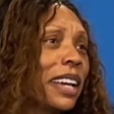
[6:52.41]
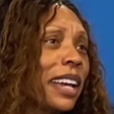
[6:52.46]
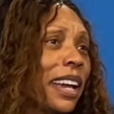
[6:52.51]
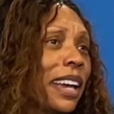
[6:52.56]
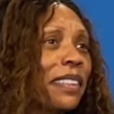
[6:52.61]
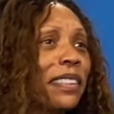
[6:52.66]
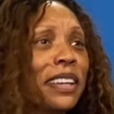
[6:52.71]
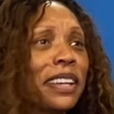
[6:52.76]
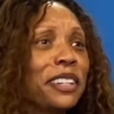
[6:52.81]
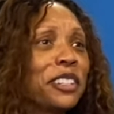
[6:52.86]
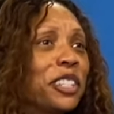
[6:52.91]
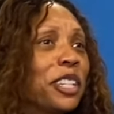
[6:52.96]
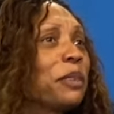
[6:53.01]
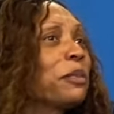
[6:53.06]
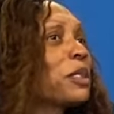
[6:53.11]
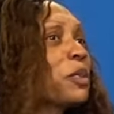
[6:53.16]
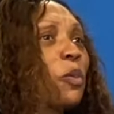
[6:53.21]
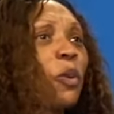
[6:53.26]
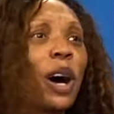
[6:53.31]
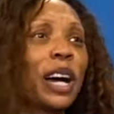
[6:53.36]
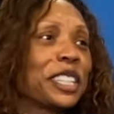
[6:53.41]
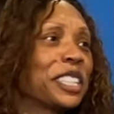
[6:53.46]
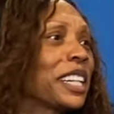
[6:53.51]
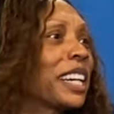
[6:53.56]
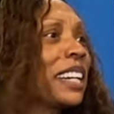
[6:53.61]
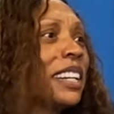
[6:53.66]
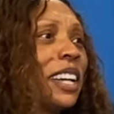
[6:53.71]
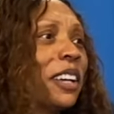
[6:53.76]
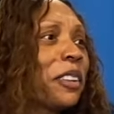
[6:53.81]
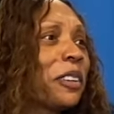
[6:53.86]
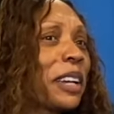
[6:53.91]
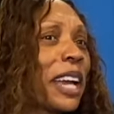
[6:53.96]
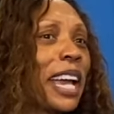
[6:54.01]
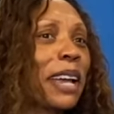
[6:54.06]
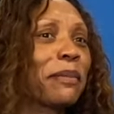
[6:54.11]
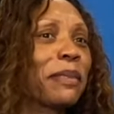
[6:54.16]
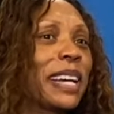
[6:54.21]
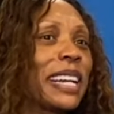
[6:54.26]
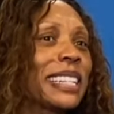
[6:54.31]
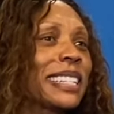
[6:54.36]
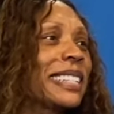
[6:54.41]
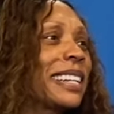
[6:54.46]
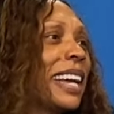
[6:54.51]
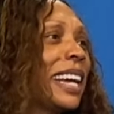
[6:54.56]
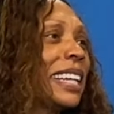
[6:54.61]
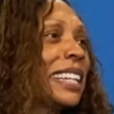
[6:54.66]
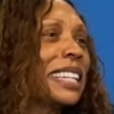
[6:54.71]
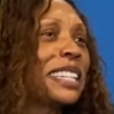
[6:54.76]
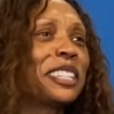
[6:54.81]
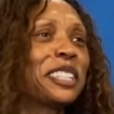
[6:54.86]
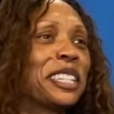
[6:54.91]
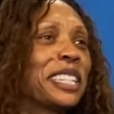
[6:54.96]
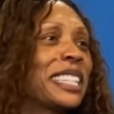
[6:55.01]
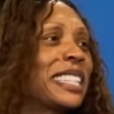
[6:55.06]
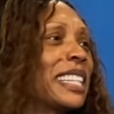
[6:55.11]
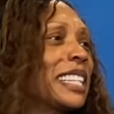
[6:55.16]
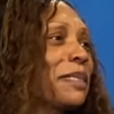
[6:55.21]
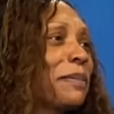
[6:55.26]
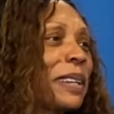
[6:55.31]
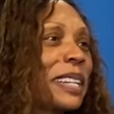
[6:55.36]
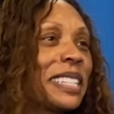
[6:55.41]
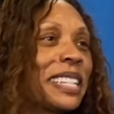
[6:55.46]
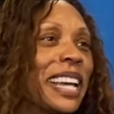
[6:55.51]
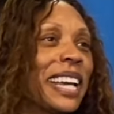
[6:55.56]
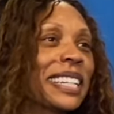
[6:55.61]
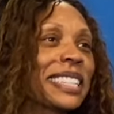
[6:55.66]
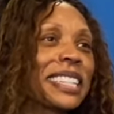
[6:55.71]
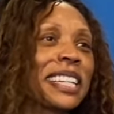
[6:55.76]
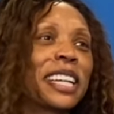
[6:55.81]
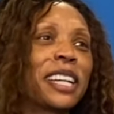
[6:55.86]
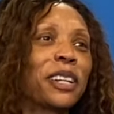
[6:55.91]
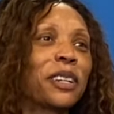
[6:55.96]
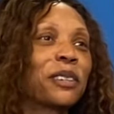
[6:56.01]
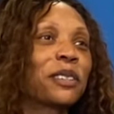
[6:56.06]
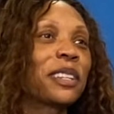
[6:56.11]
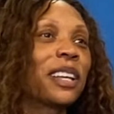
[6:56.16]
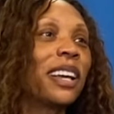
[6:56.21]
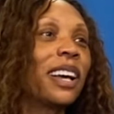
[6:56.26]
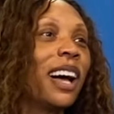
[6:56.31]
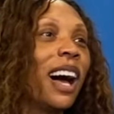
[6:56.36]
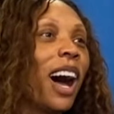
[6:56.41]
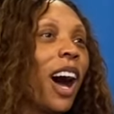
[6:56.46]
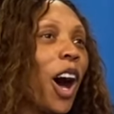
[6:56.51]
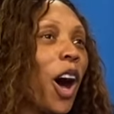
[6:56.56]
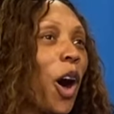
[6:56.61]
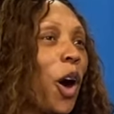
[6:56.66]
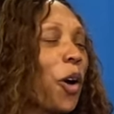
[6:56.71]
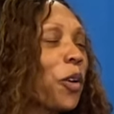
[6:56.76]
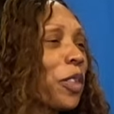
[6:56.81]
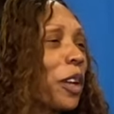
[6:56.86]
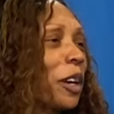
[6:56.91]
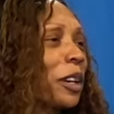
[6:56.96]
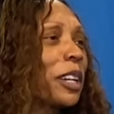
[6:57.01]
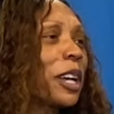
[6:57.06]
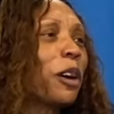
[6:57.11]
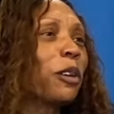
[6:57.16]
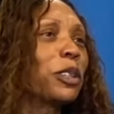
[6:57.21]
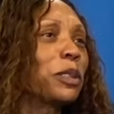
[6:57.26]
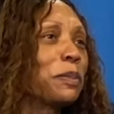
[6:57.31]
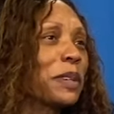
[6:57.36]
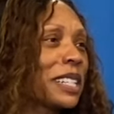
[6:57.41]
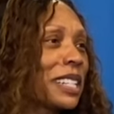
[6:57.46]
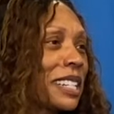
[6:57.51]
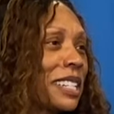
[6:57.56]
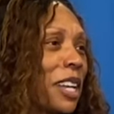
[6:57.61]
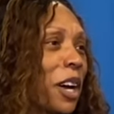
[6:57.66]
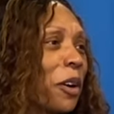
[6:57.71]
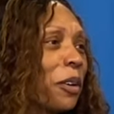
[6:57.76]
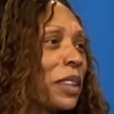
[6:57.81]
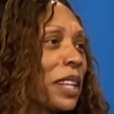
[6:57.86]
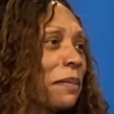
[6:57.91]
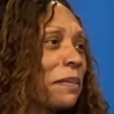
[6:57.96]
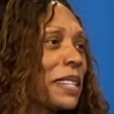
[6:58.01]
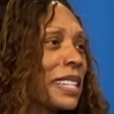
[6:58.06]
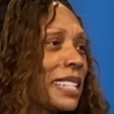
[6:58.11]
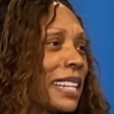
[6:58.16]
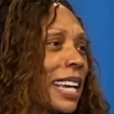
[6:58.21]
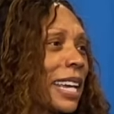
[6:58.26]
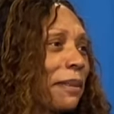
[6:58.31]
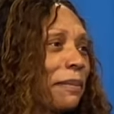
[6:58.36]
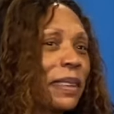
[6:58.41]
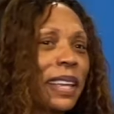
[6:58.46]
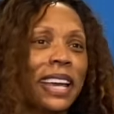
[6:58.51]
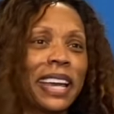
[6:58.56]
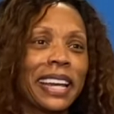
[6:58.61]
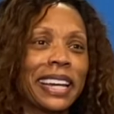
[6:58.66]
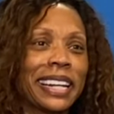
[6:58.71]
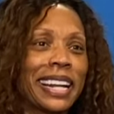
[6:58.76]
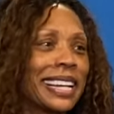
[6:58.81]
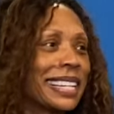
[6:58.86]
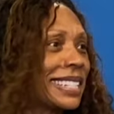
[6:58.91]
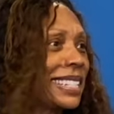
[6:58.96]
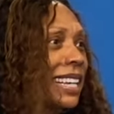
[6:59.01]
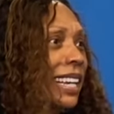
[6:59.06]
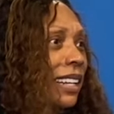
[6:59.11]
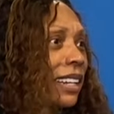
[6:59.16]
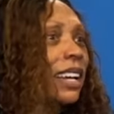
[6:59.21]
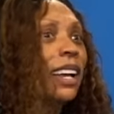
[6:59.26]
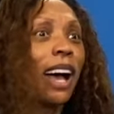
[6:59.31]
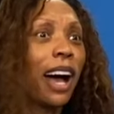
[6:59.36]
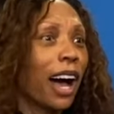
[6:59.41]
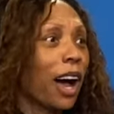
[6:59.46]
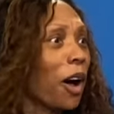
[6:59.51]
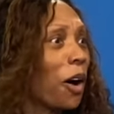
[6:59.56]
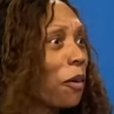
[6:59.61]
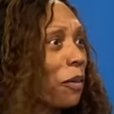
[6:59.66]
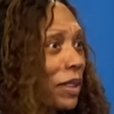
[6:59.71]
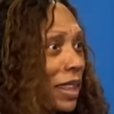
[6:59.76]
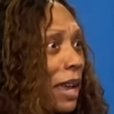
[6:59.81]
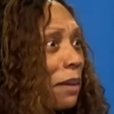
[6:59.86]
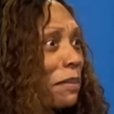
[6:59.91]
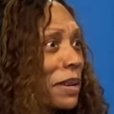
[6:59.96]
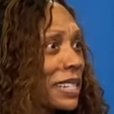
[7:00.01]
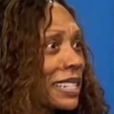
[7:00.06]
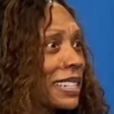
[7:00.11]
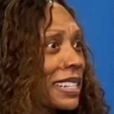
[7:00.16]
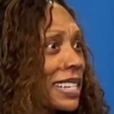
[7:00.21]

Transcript: And then she was watching another game last night, and she sends me a text and goes, "Oh, their coach must have told them the same thing." And I said, "Oh, well, they must